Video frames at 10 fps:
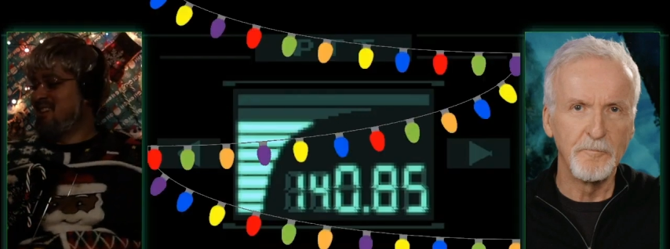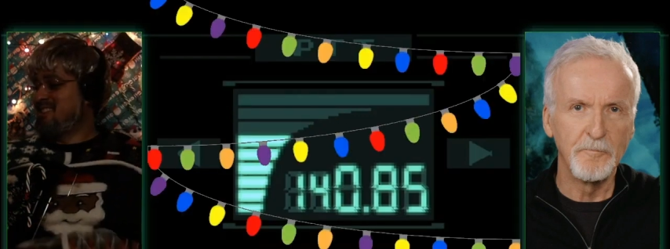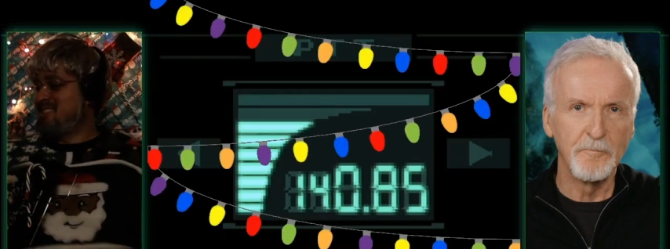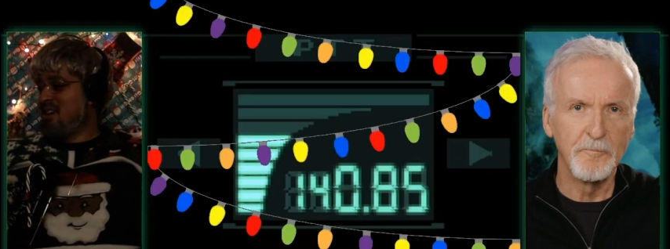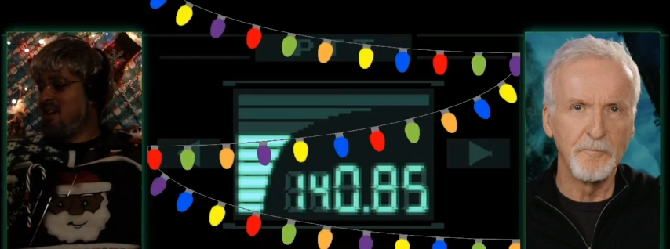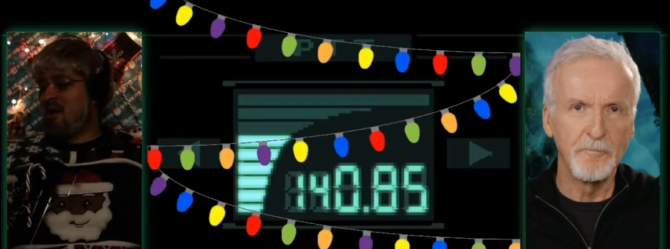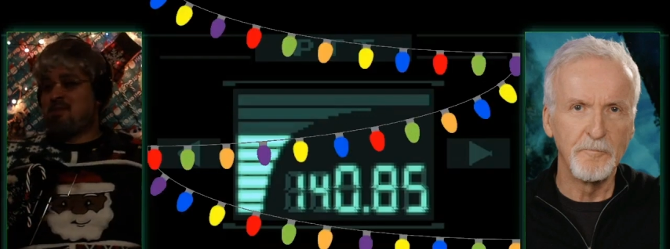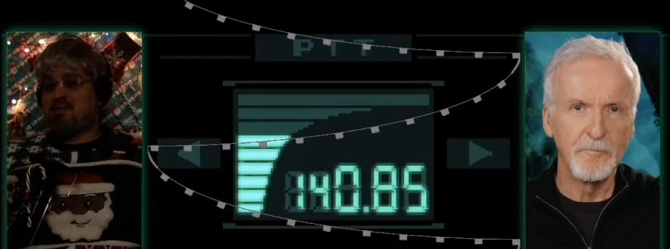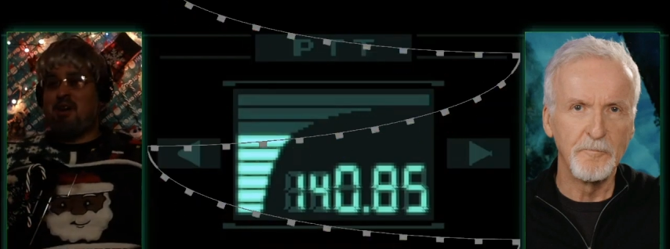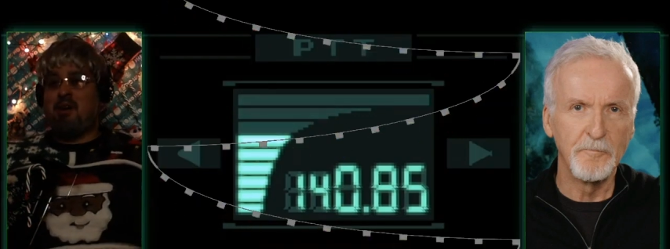Speaker 1: sorry,
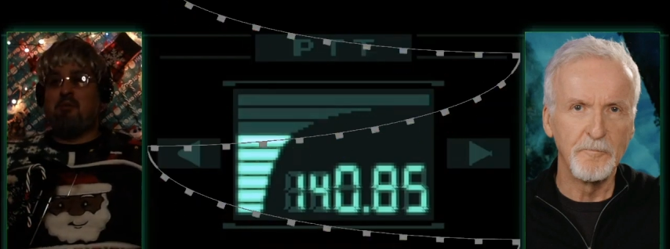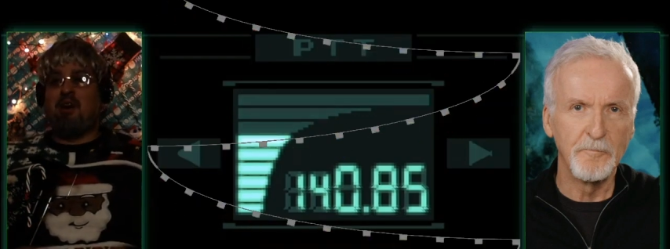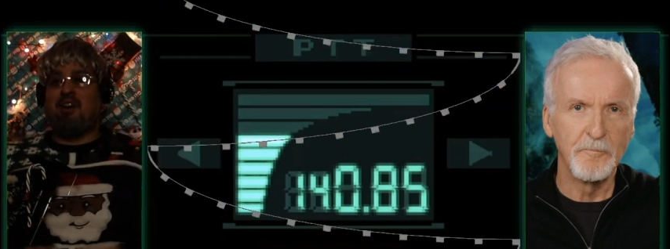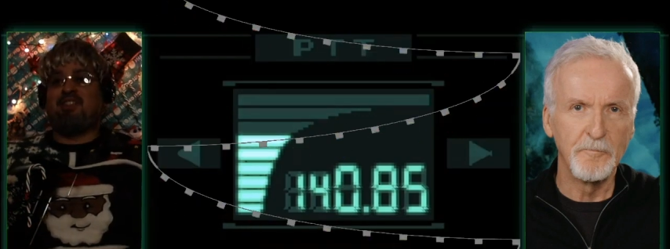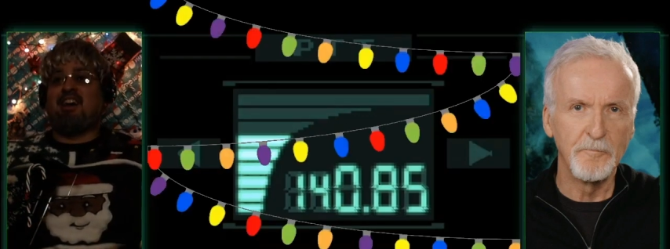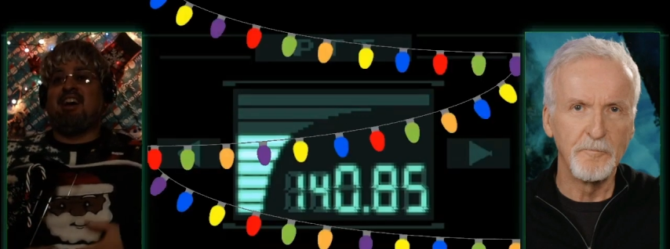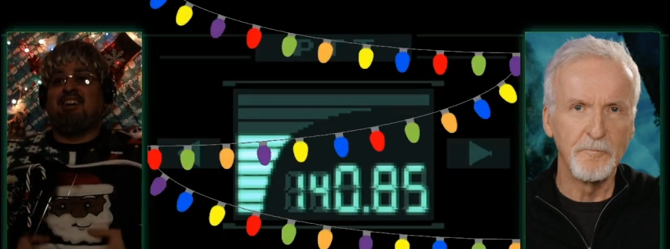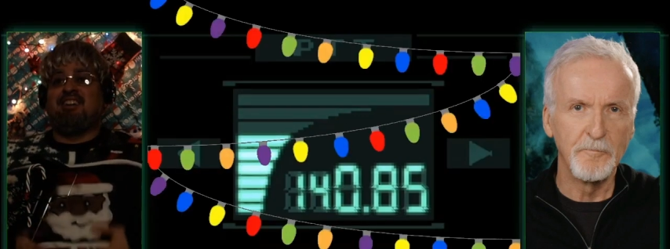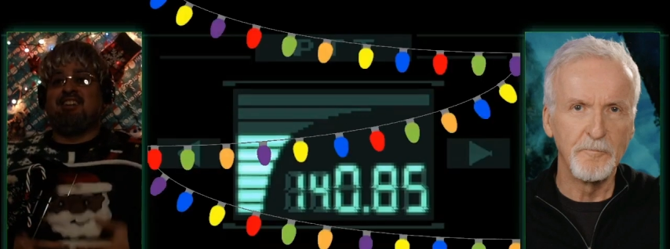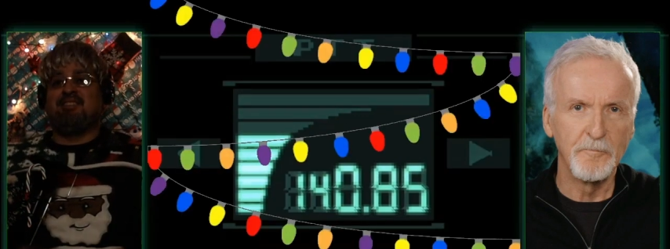sorry about that,
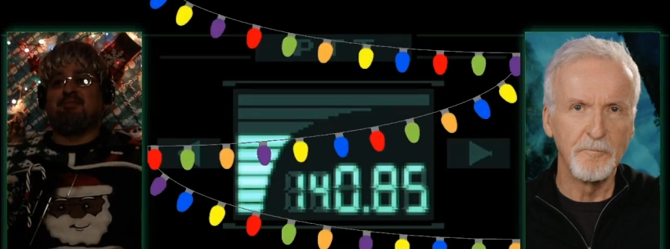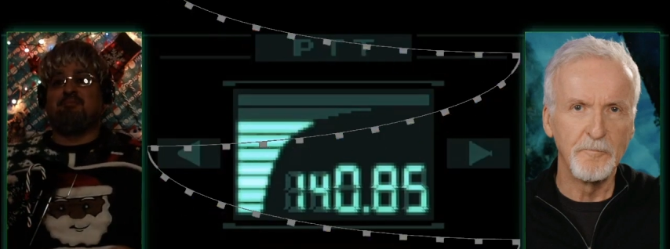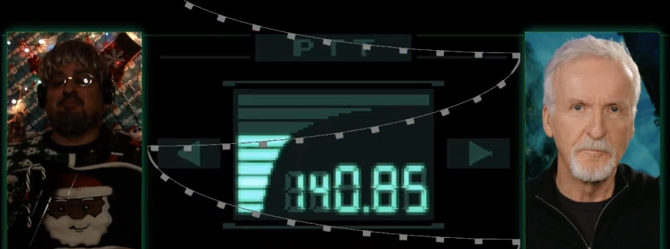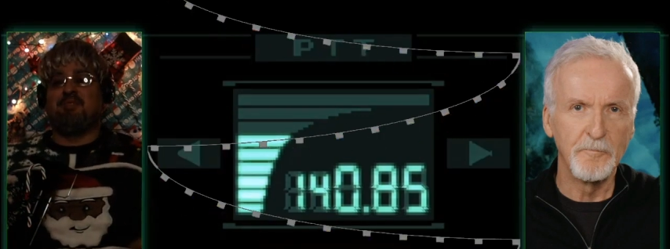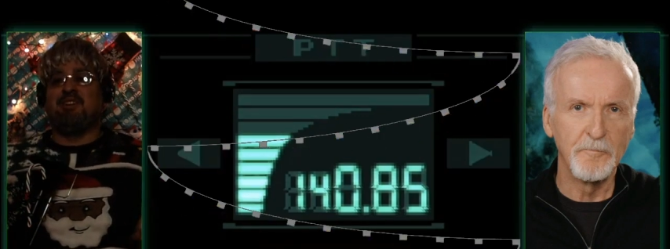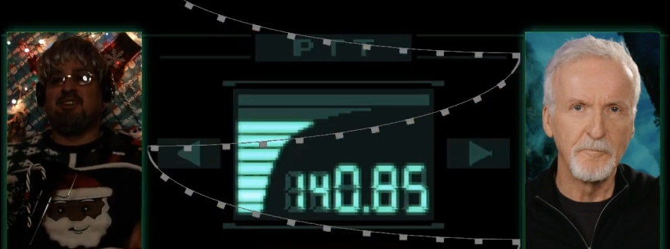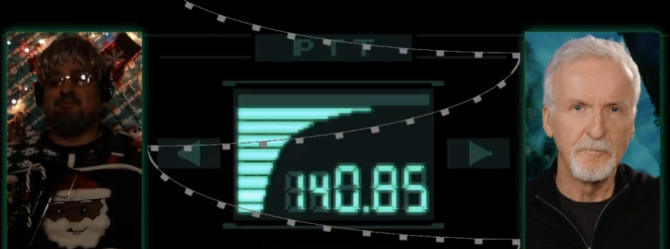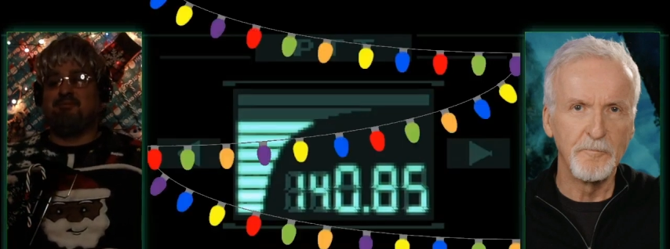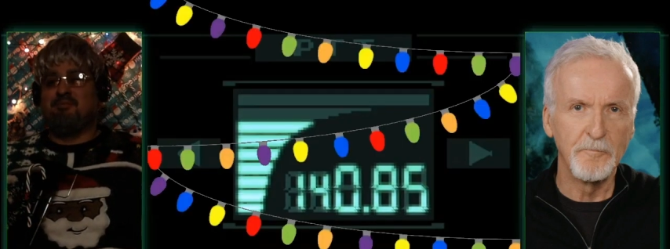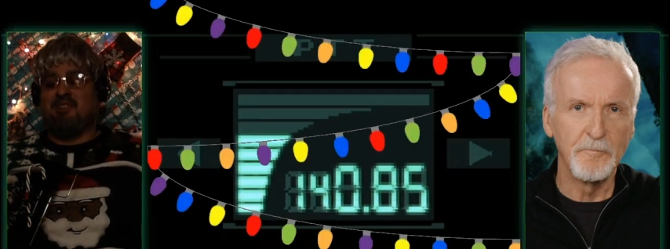uh,
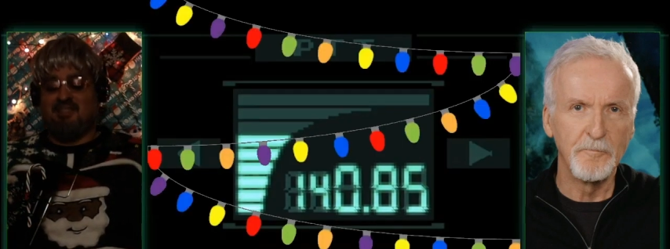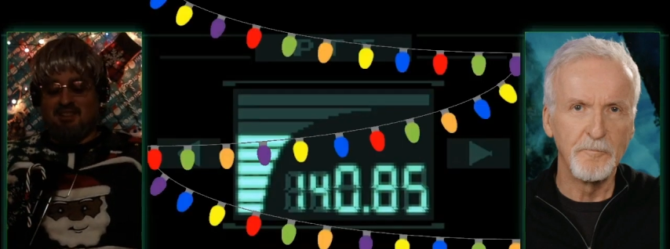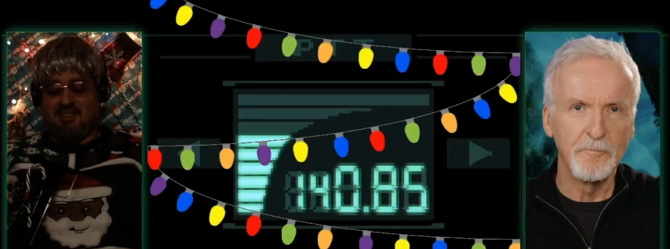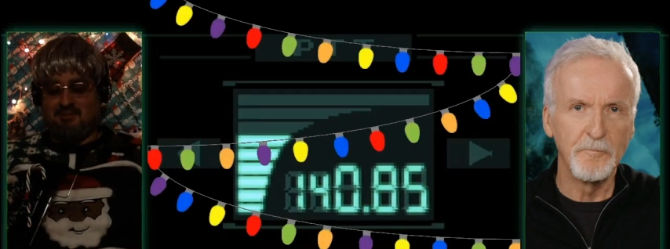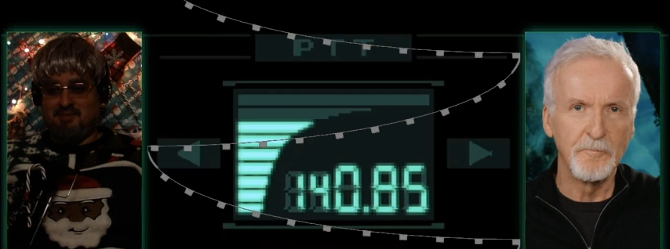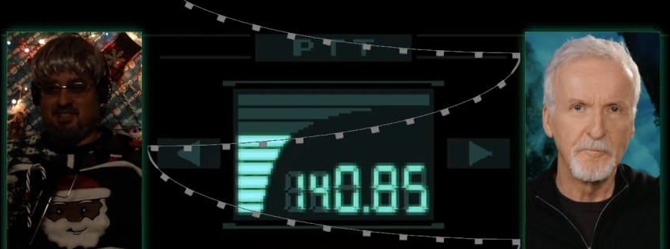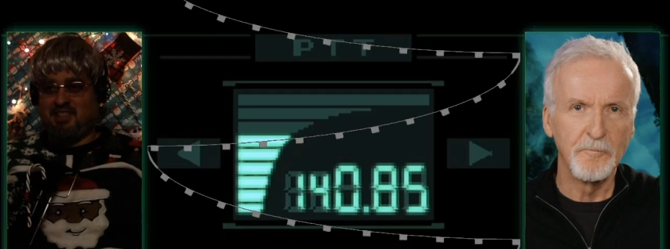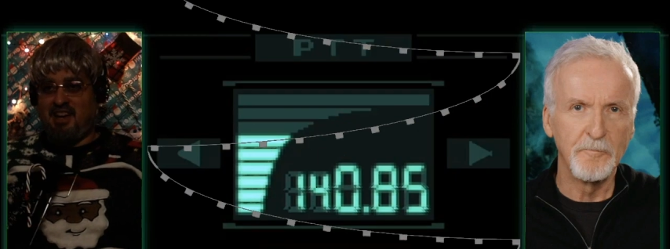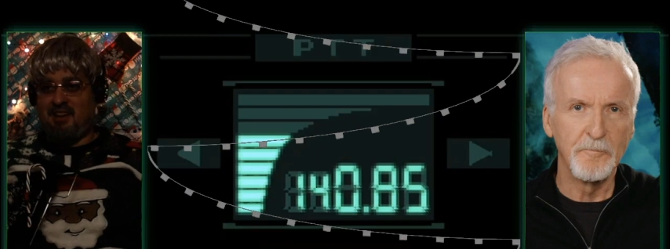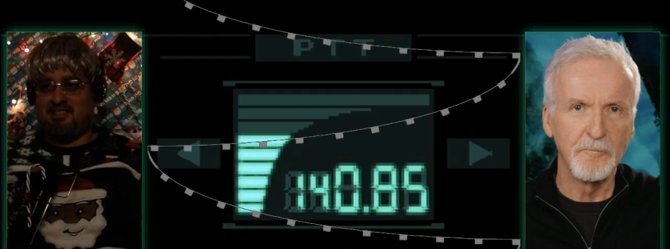um, uh, uh,
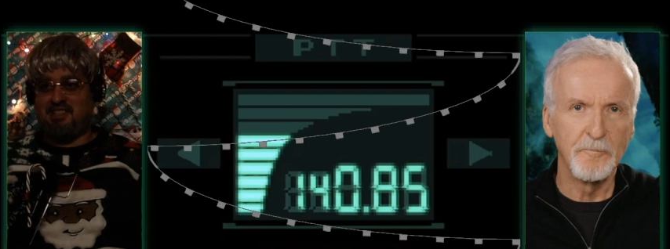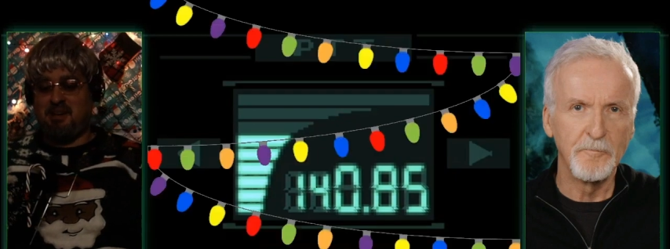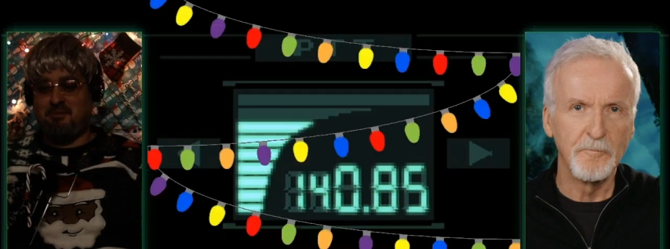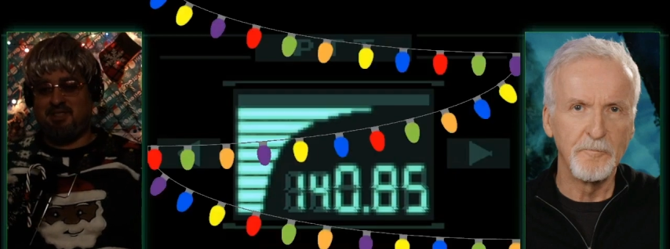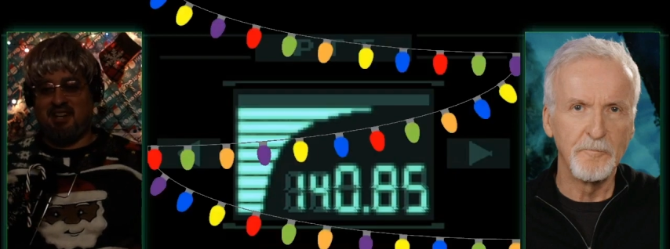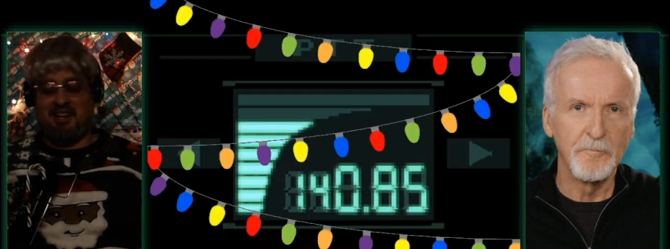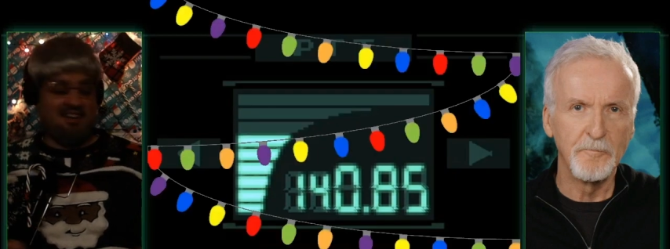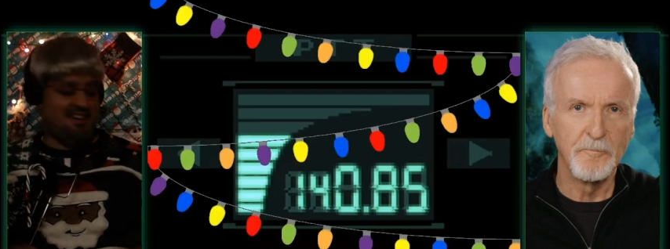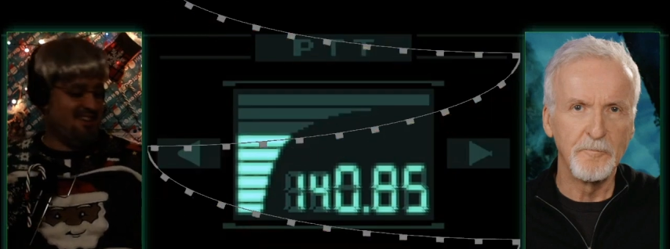Mr. James. Uh,